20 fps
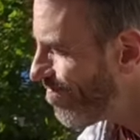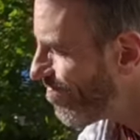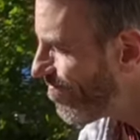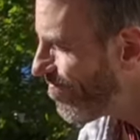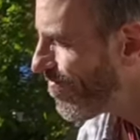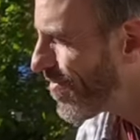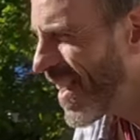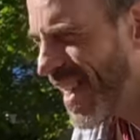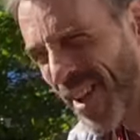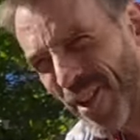
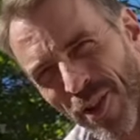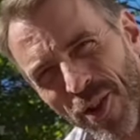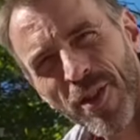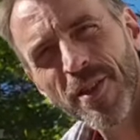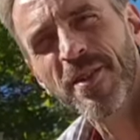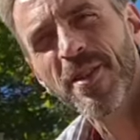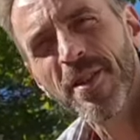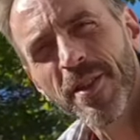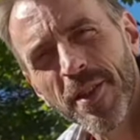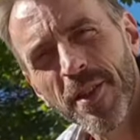But I looked a
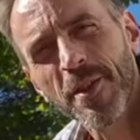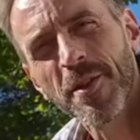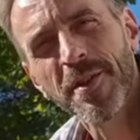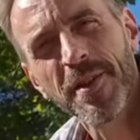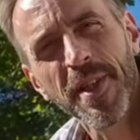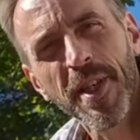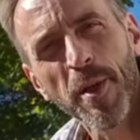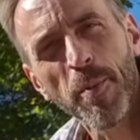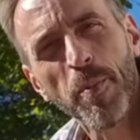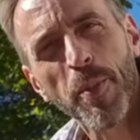little
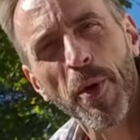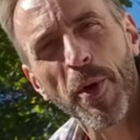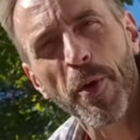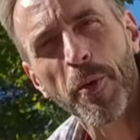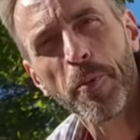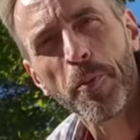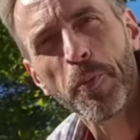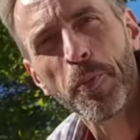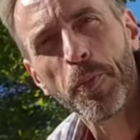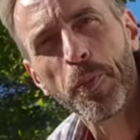deeper.
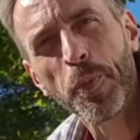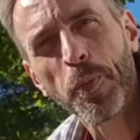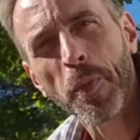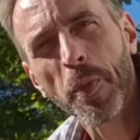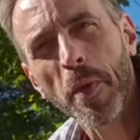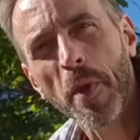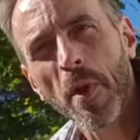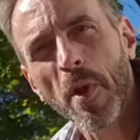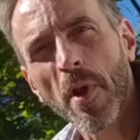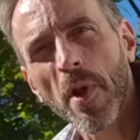
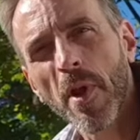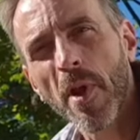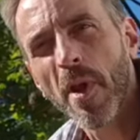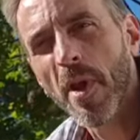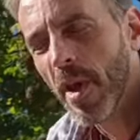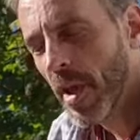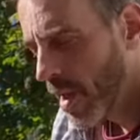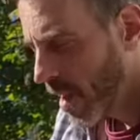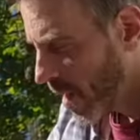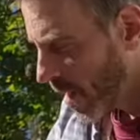
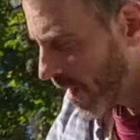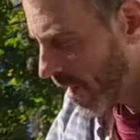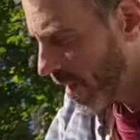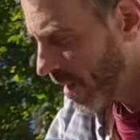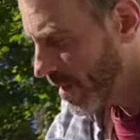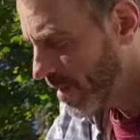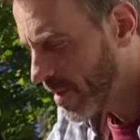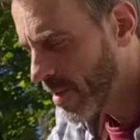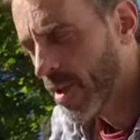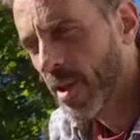And
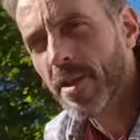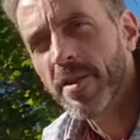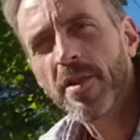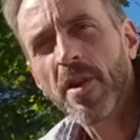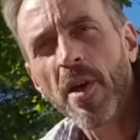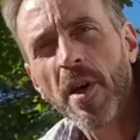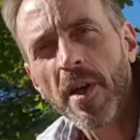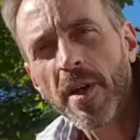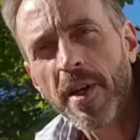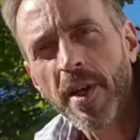he's not
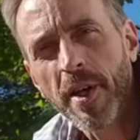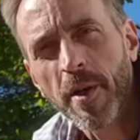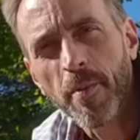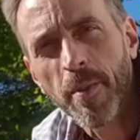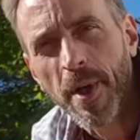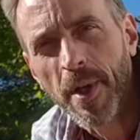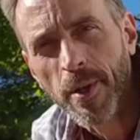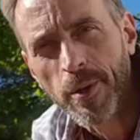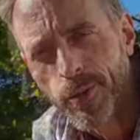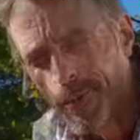talking
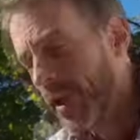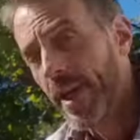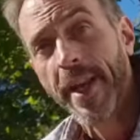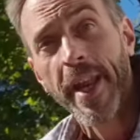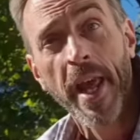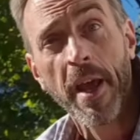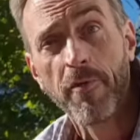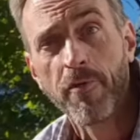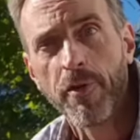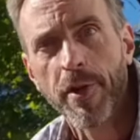about an
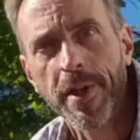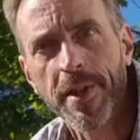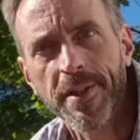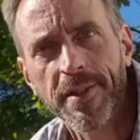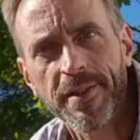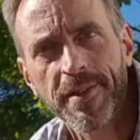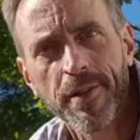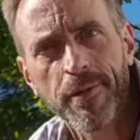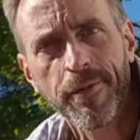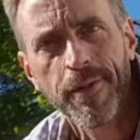African
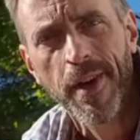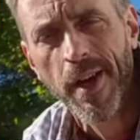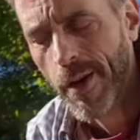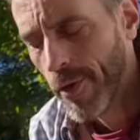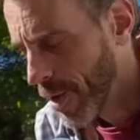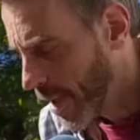safari.